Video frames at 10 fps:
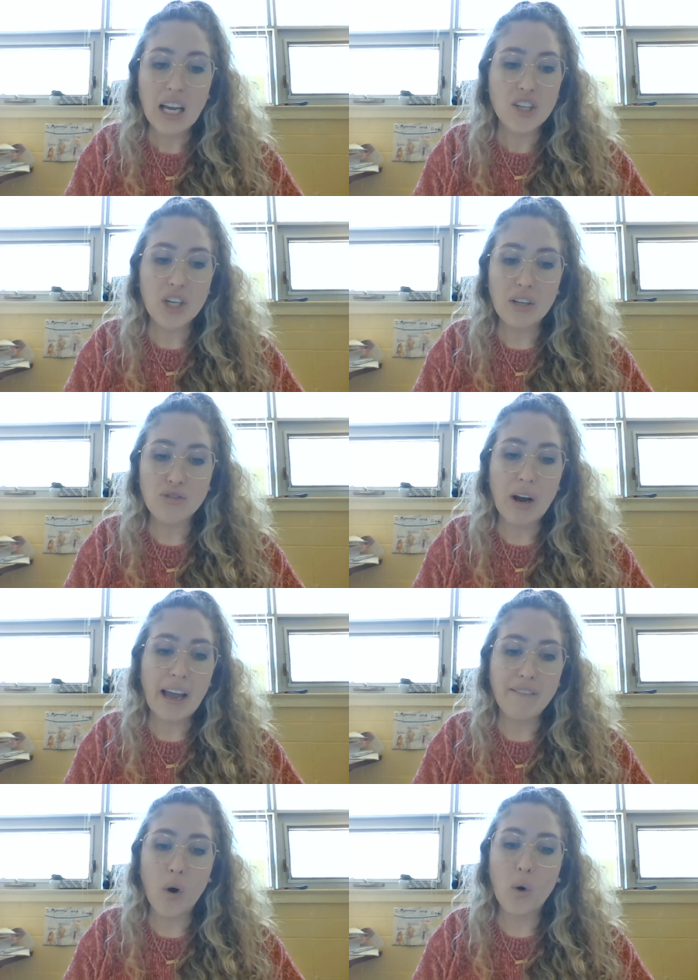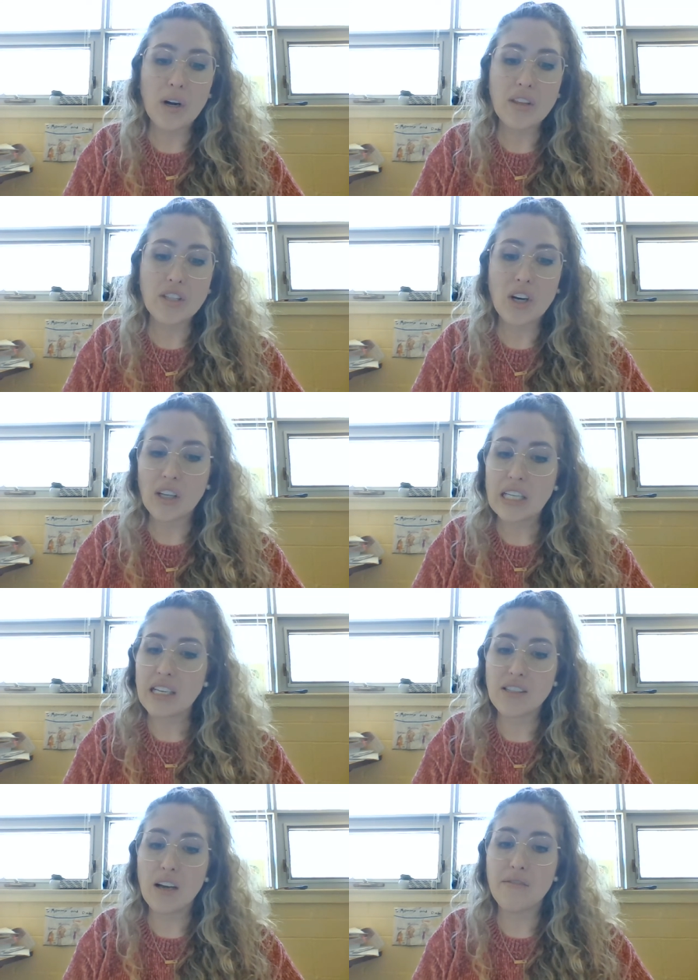shall drive o'er the
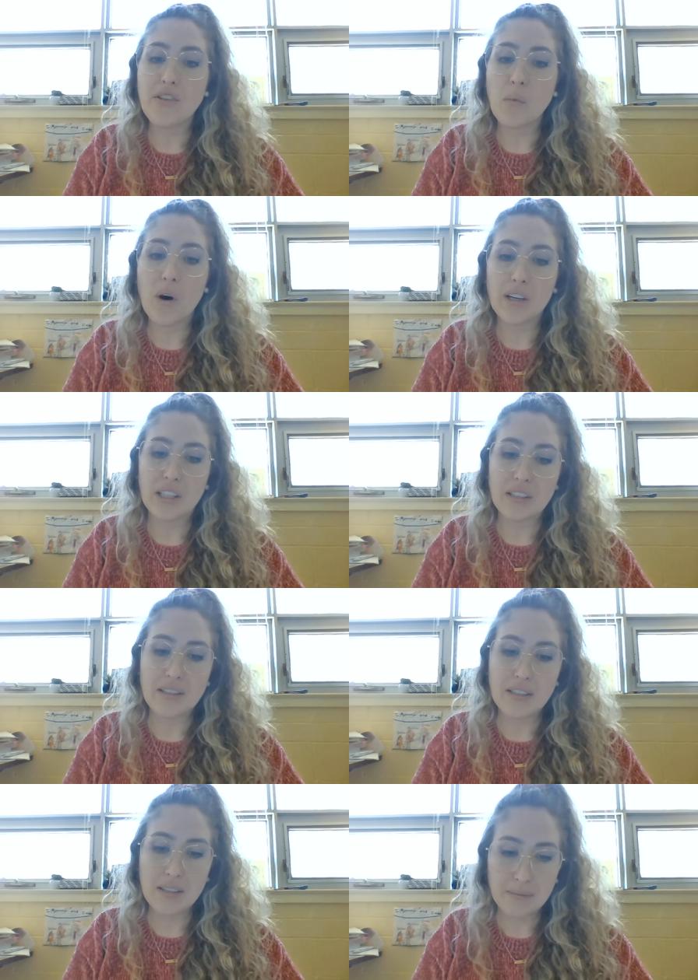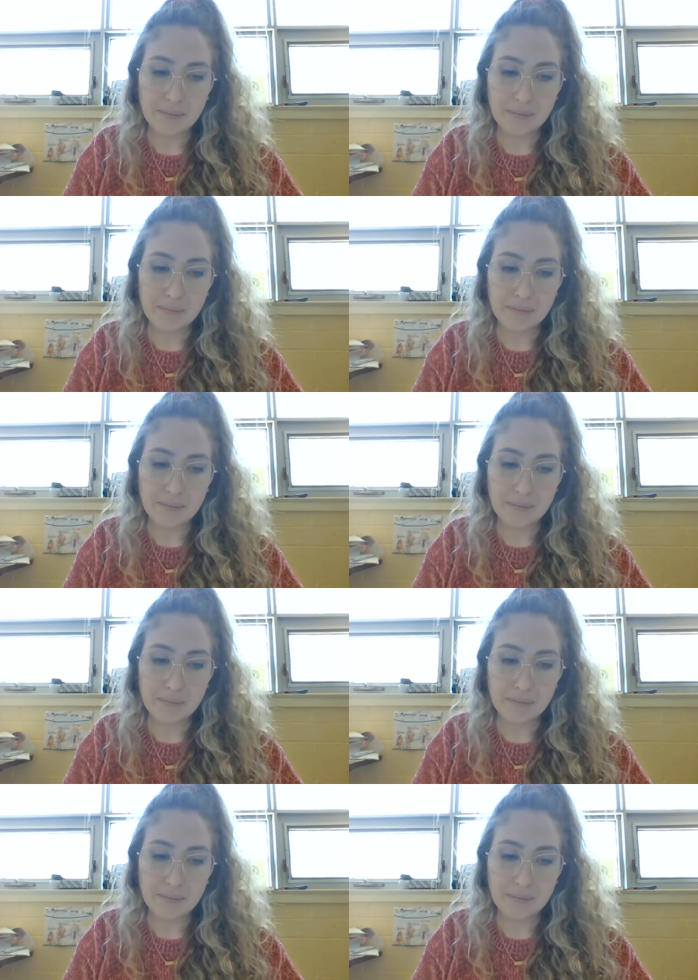darkness of the waters.